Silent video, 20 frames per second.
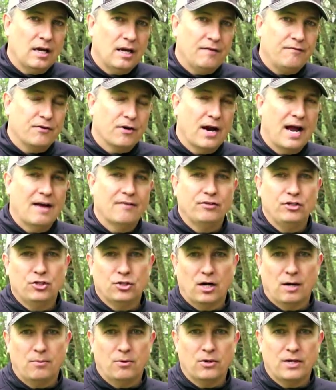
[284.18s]
If you're having
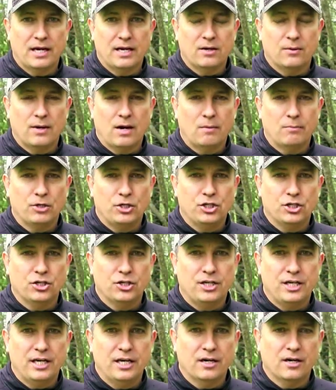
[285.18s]
trouble getting around mature
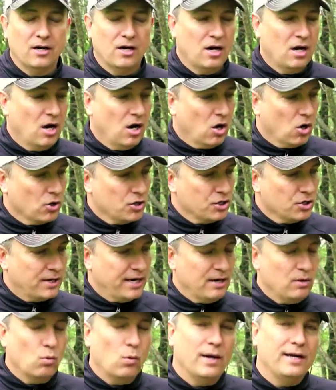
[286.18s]
deer or you're
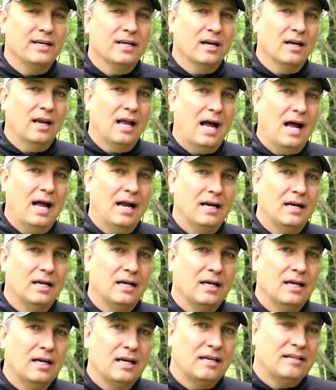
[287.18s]
getting winded a lot,
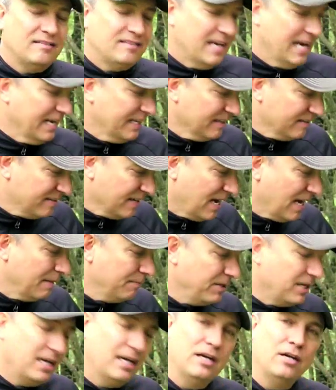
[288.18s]
take the
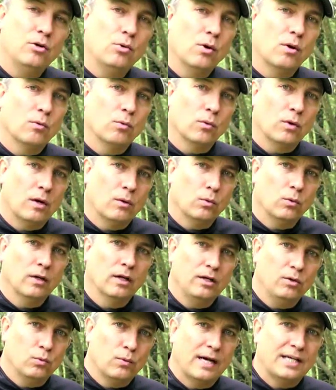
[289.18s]
time to get into a
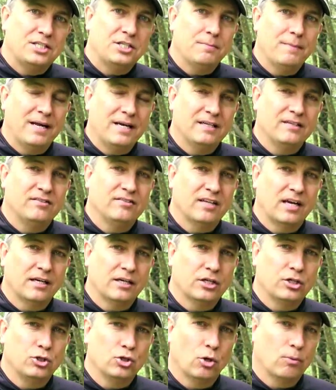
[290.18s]
really regimented scent
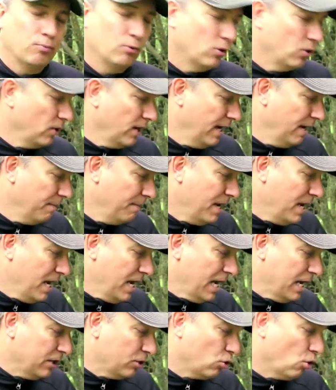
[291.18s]
control program,
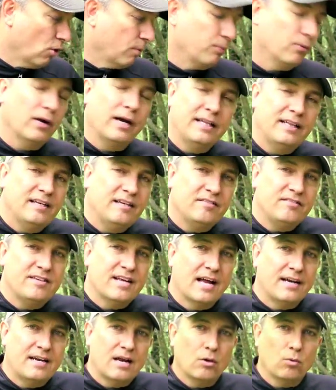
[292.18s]
incorporate these
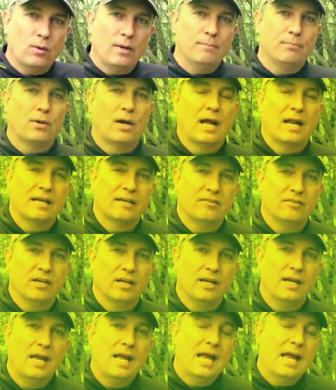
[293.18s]
Dead Downwind products
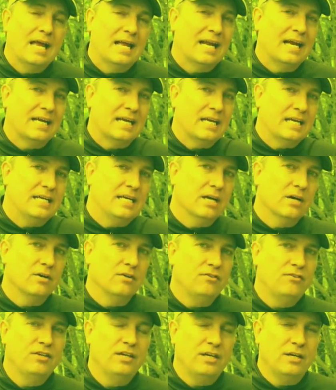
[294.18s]
in, and I can
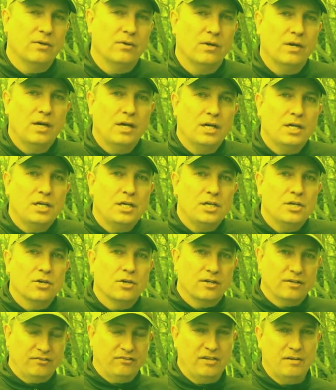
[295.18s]
guarantee you,
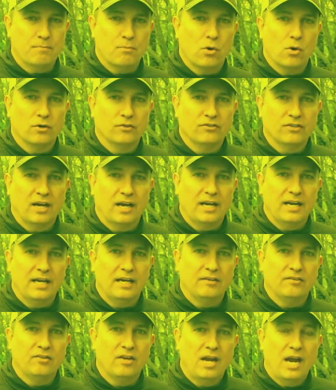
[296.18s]
you're gonna see more
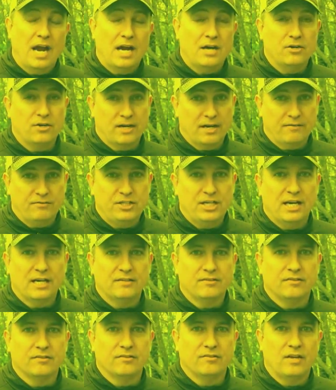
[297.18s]
sightings and you're gonna have
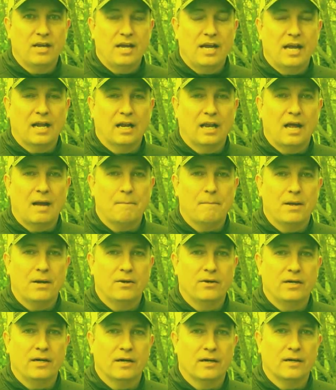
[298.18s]
chances at a lot
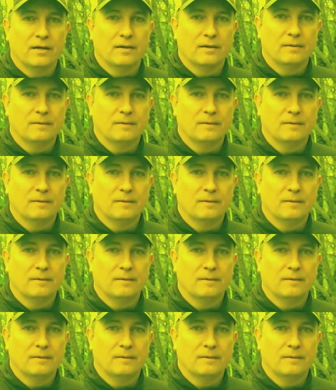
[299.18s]
better deer.